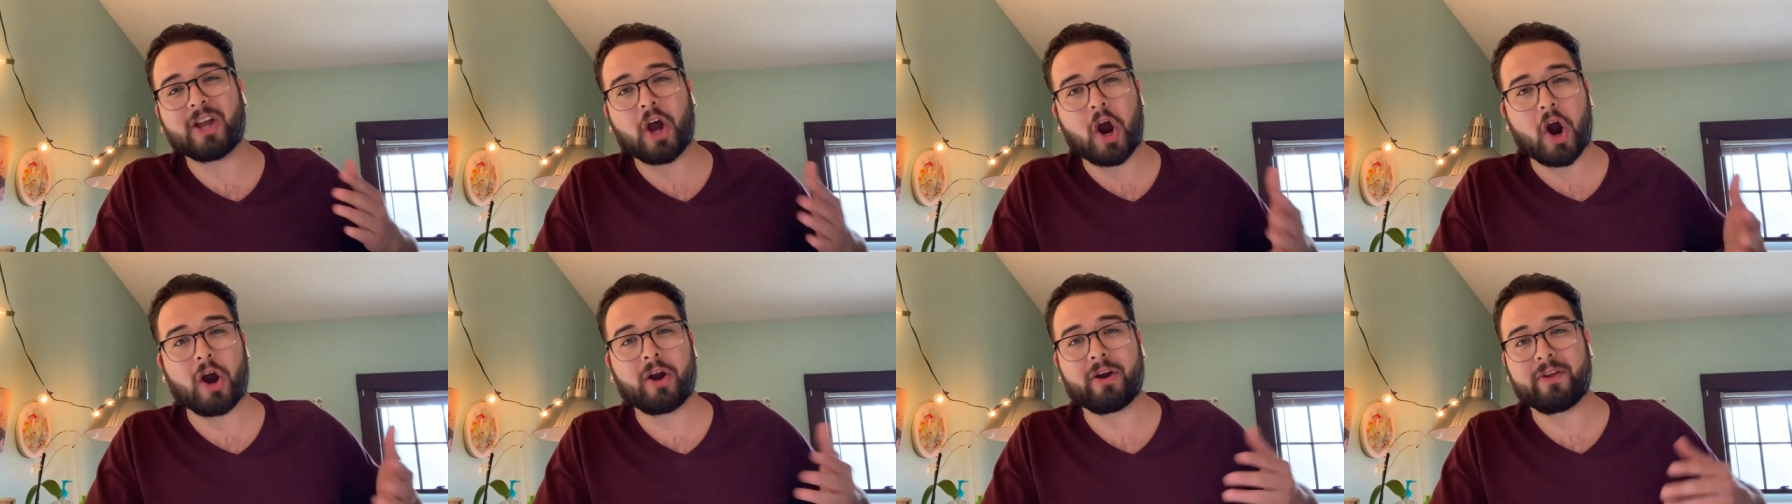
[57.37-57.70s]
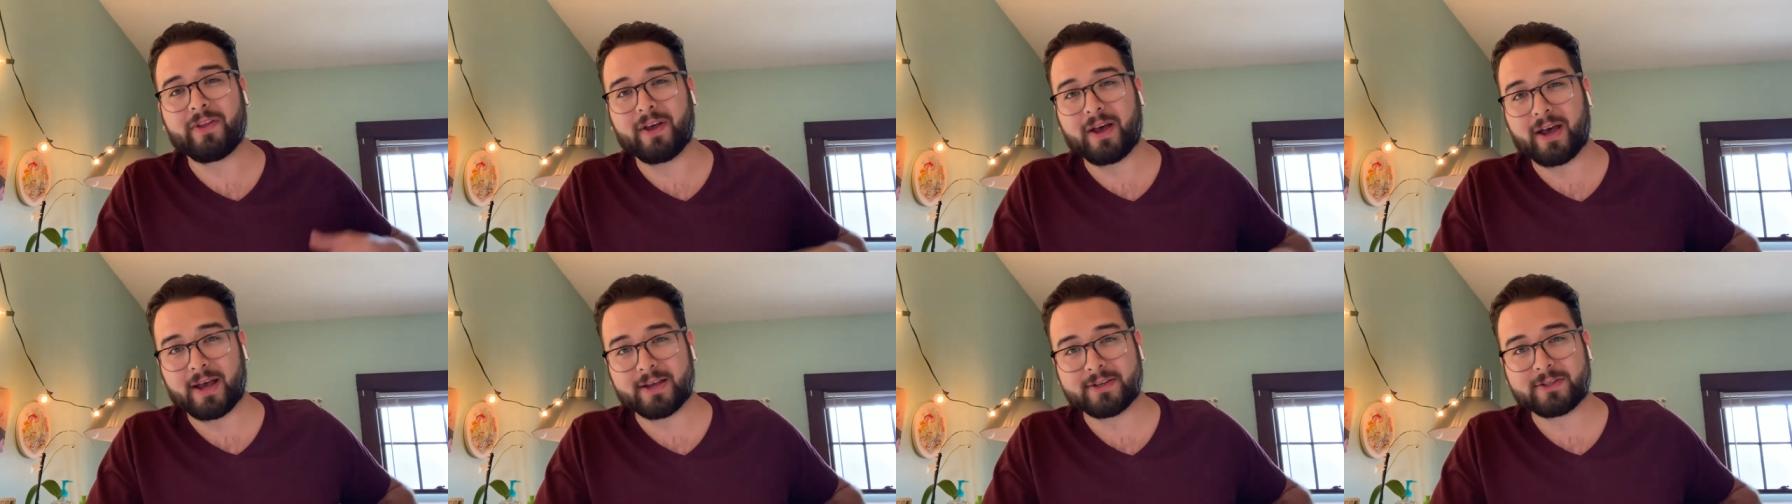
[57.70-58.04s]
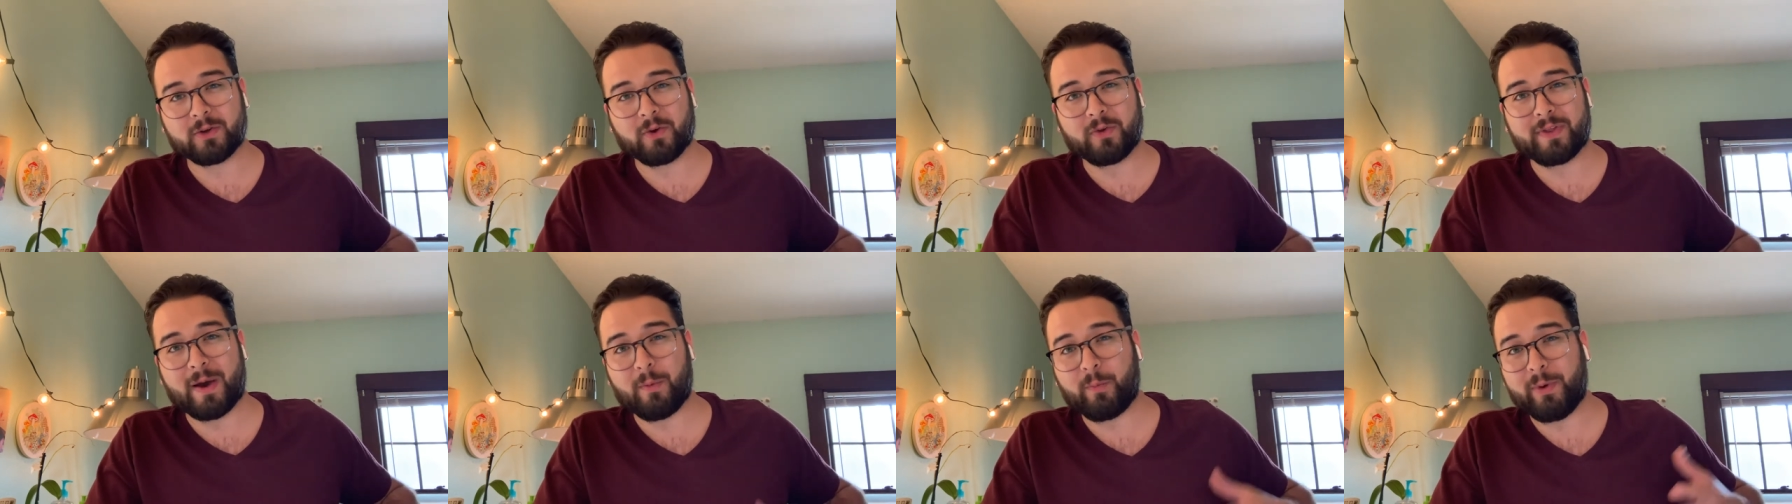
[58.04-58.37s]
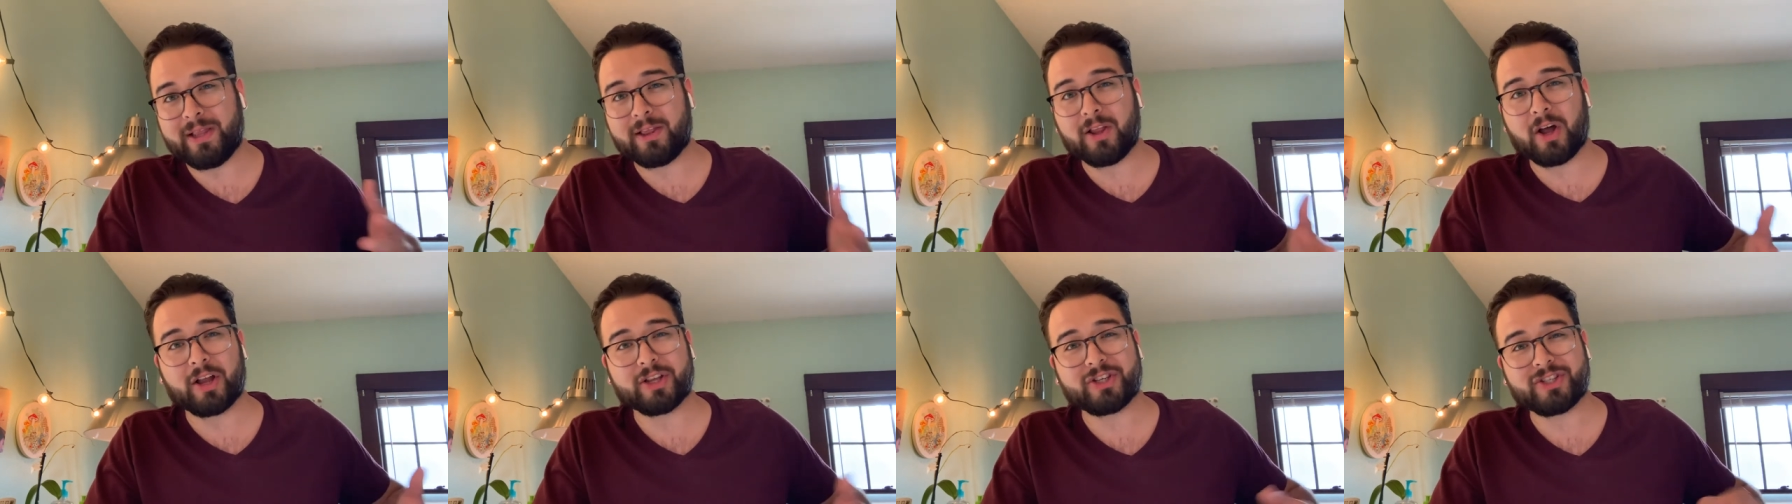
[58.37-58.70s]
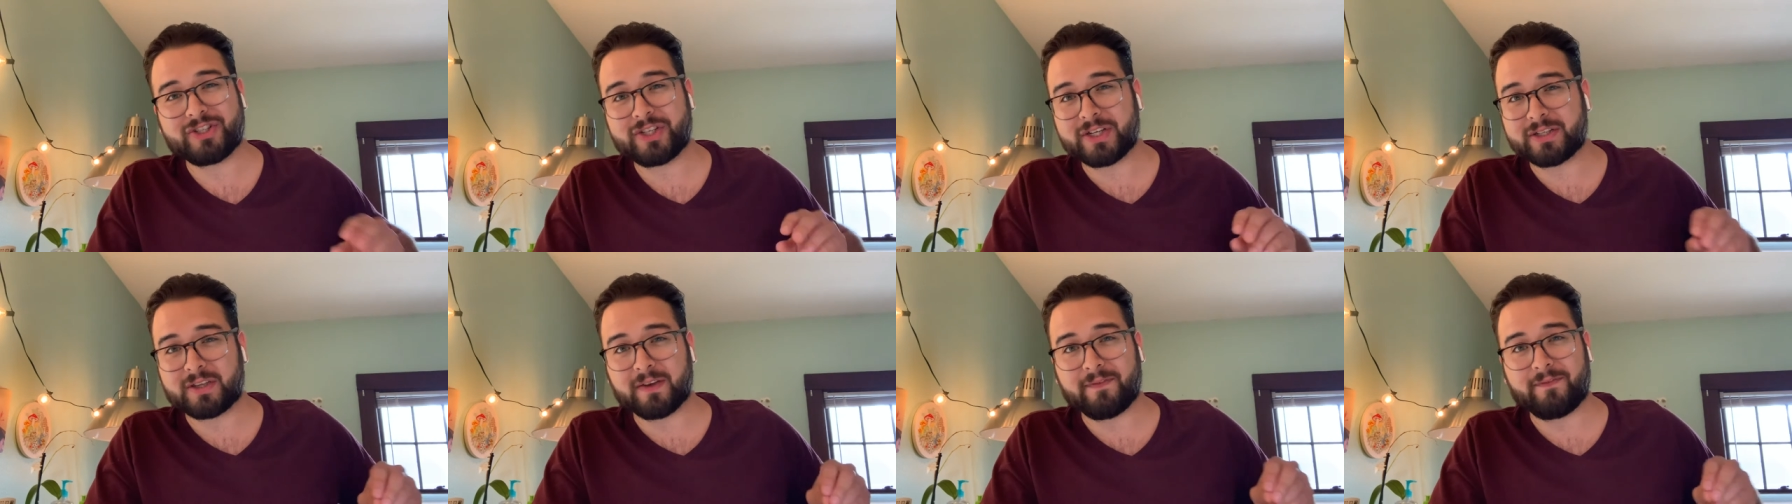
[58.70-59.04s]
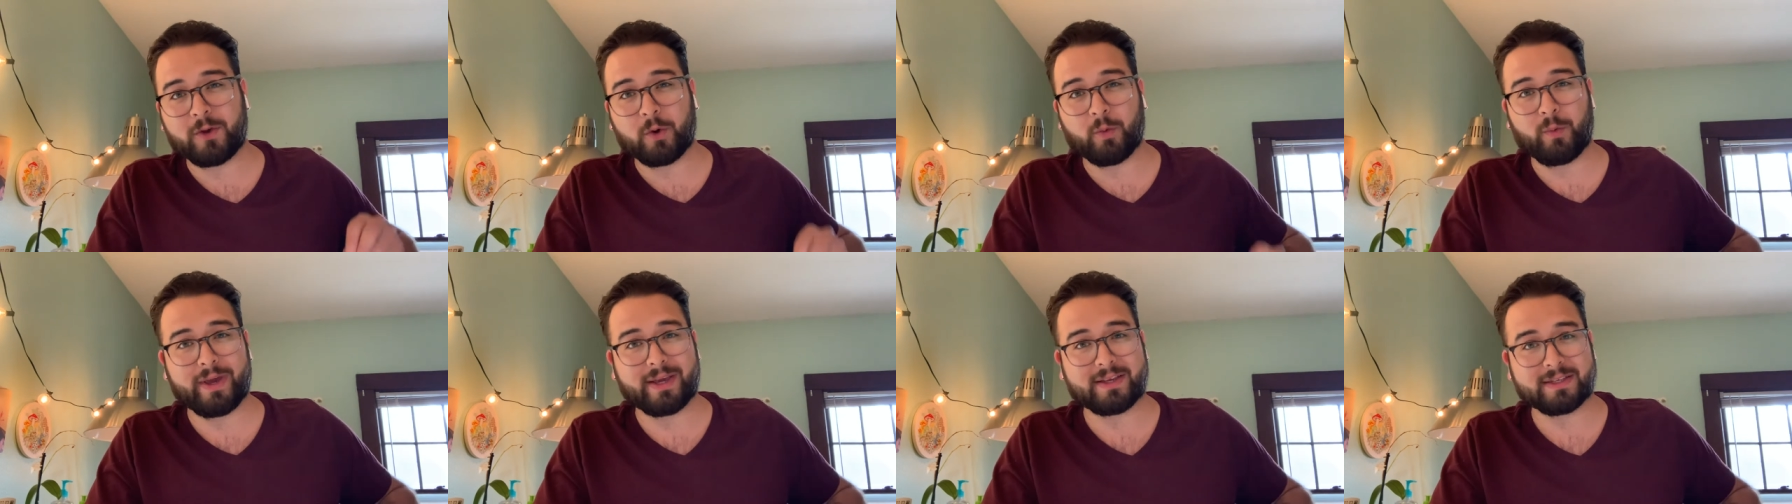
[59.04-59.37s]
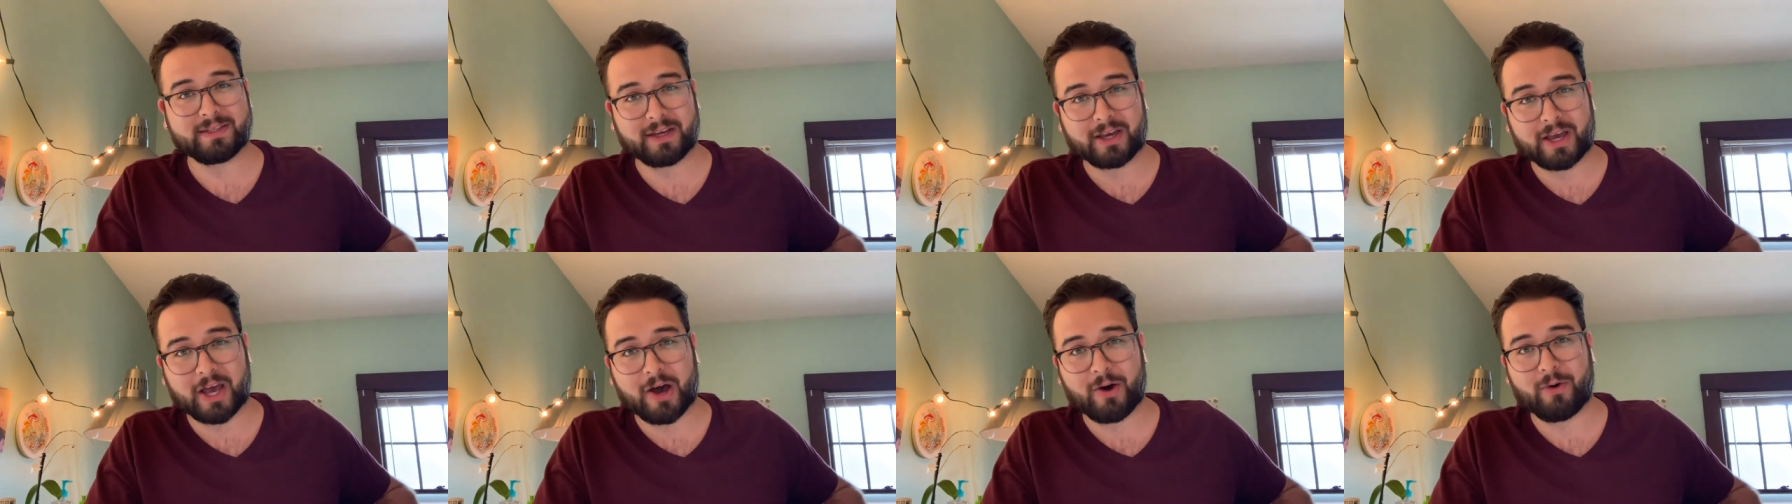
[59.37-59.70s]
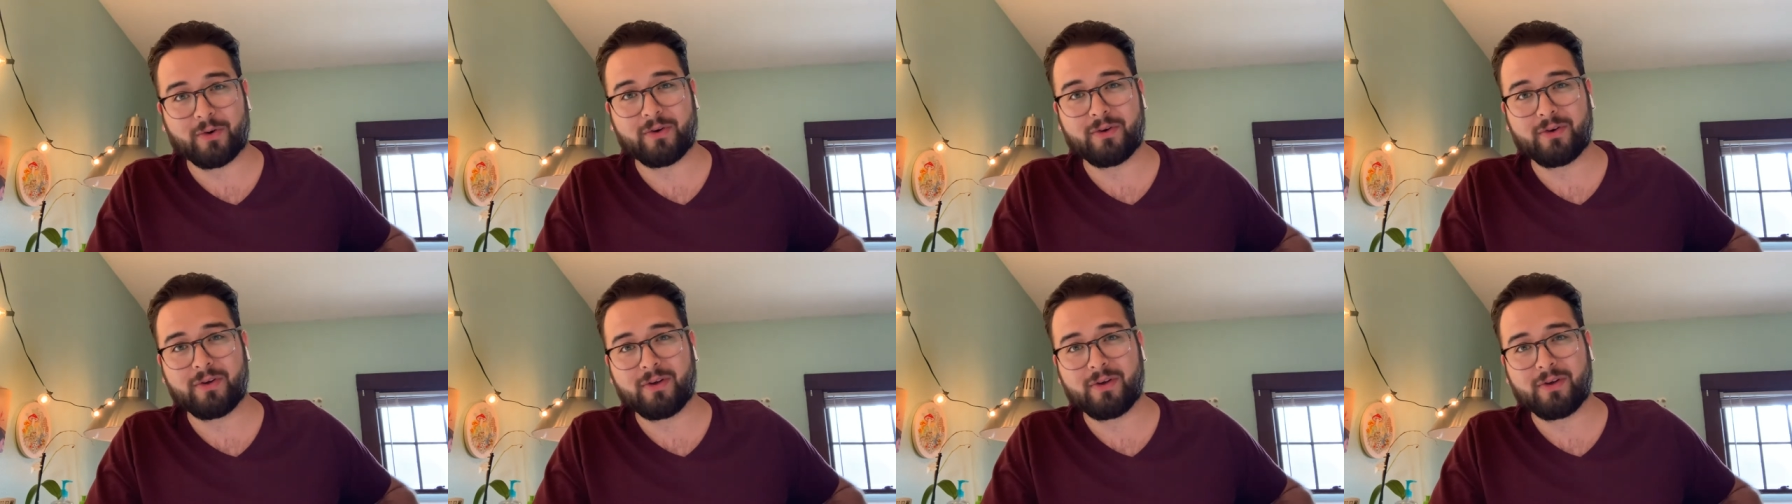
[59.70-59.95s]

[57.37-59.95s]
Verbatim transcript: Heart of the Hustle, that we launched just a few weeks ago.